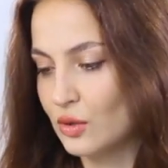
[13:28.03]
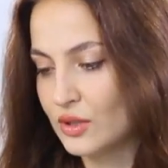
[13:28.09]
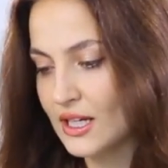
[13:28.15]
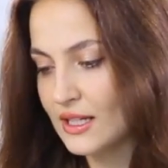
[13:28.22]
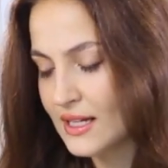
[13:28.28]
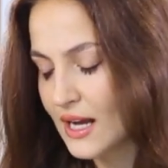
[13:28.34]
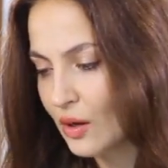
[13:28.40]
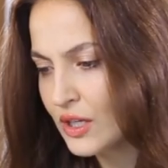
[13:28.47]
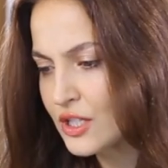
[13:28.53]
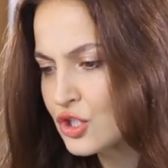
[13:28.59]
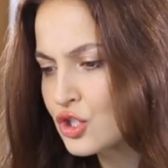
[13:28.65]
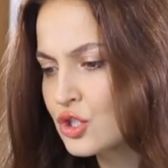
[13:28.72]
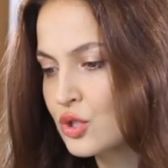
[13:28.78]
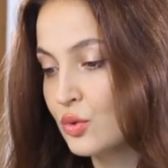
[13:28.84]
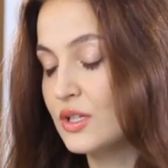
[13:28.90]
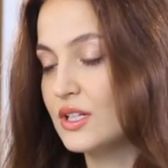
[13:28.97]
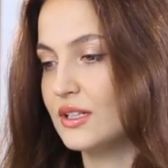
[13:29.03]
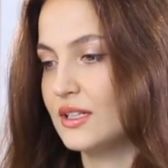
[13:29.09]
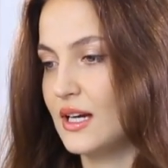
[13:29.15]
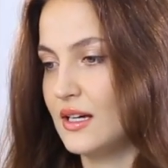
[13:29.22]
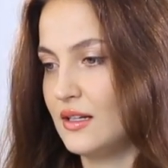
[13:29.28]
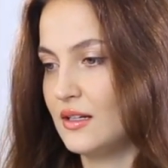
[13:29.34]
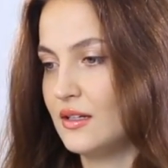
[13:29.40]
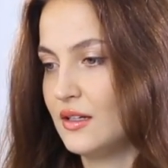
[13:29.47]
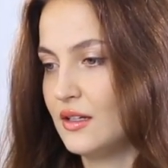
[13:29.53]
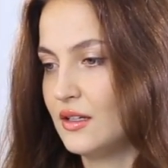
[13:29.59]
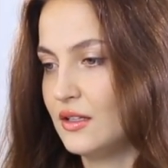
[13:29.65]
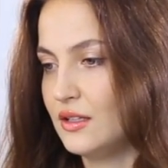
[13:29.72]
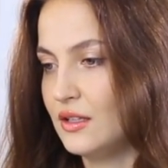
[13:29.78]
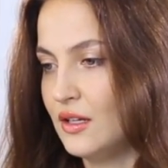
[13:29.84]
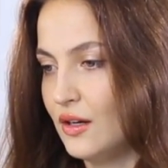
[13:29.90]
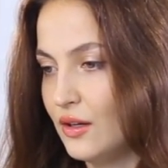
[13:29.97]
Okay, now let's do it again.
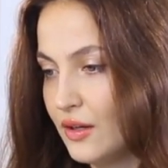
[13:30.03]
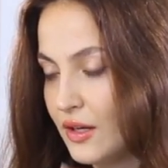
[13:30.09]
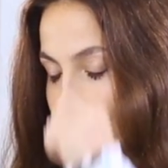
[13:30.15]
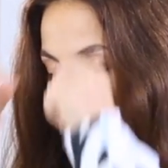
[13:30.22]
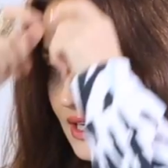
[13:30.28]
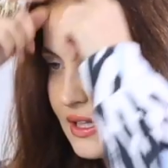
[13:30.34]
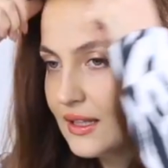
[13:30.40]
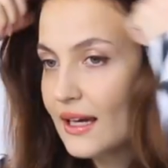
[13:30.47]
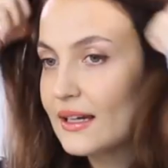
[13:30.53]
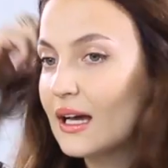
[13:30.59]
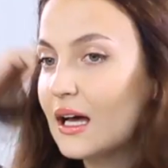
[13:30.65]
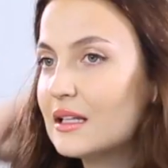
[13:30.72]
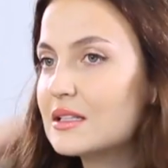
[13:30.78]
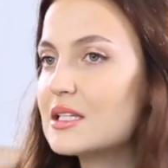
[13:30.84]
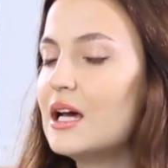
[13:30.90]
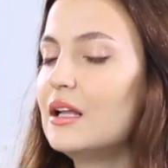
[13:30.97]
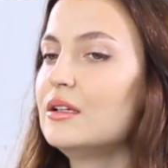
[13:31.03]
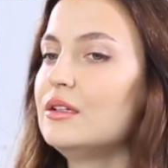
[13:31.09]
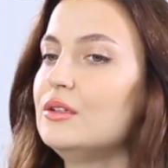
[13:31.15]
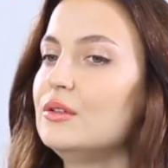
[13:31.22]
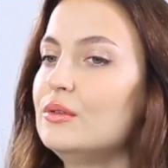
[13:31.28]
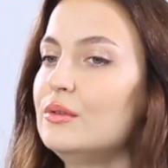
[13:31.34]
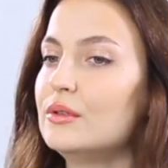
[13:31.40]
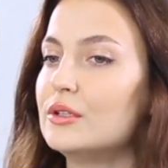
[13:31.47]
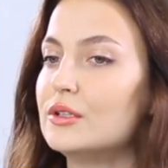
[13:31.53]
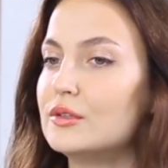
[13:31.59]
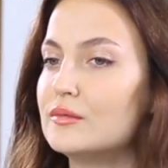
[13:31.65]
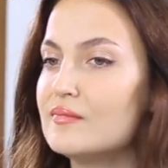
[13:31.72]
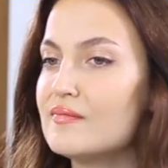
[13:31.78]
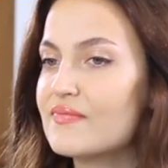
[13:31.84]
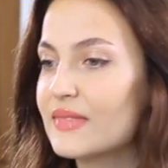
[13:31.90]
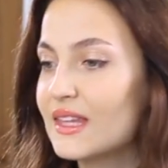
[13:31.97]
Like I'll tell you,
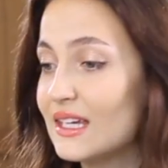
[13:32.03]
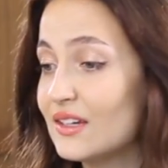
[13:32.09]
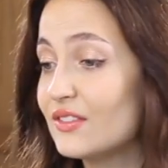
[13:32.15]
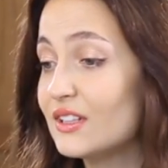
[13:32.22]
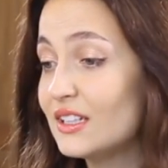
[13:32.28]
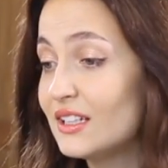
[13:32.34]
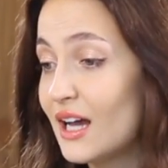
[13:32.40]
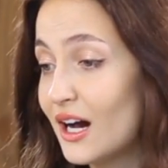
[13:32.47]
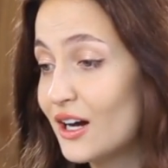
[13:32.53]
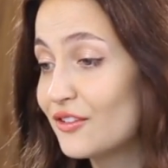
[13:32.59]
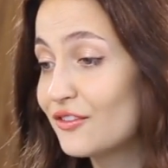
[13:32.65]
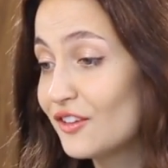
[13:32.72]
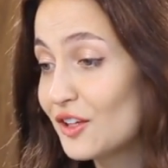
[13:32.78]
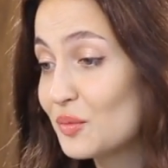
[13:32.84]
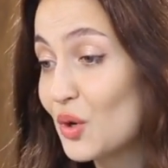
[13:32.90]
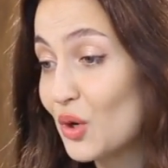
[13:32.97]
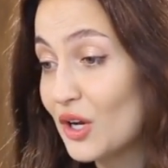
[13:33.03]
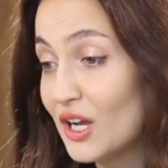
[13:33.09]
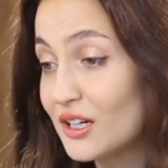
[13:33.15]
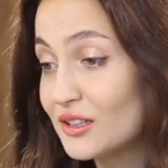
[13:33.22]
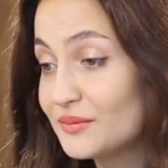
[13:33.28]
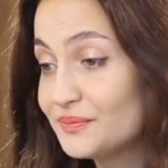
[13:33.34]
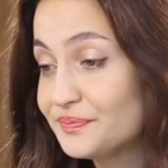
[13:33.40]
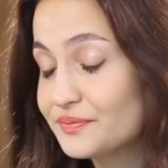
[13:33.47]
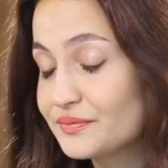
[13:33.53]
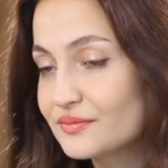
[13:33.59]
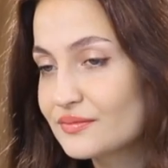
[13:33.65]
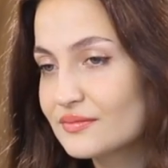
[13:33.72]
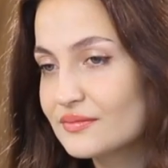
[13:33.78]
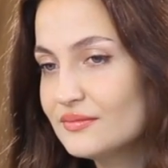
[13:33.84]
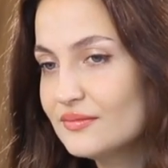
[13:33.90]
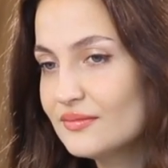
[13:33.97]
even in Har Funn Maula,
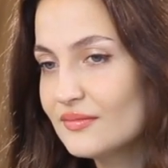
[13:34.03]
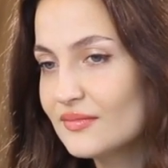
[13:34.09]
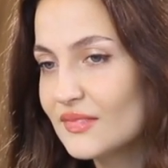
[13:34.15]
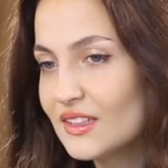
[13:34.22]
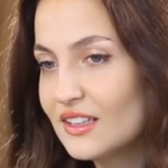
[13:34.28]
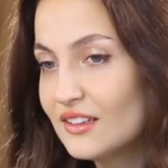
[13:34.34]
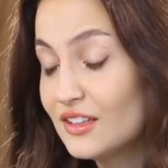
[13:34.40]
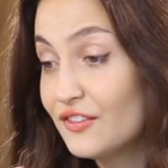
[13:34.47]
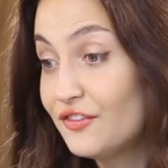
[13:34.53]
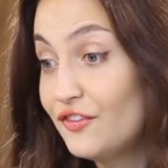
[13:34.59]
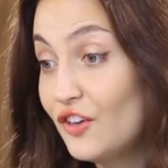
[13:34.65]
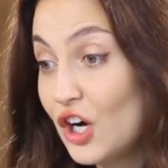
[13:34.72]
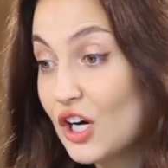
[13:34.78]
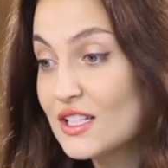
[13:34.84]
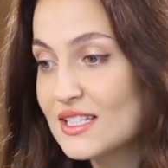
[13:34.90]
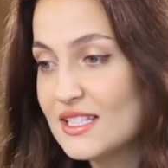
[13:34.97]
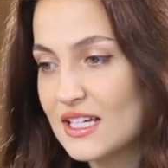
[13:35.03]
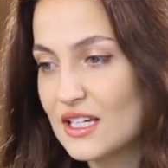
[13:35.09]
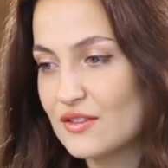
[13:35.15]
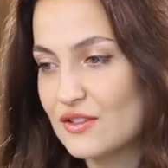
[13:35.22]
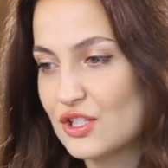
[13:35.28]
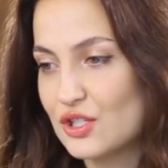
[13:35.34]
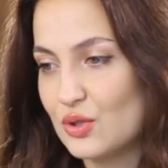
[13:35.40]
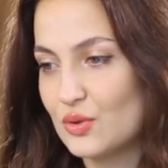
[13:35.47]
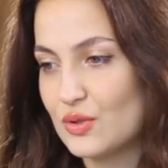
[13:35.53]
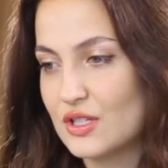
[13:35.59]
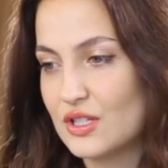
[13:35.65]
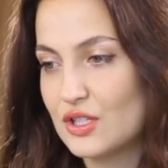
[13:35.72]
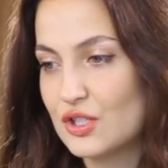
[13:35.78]
the first day of shoot.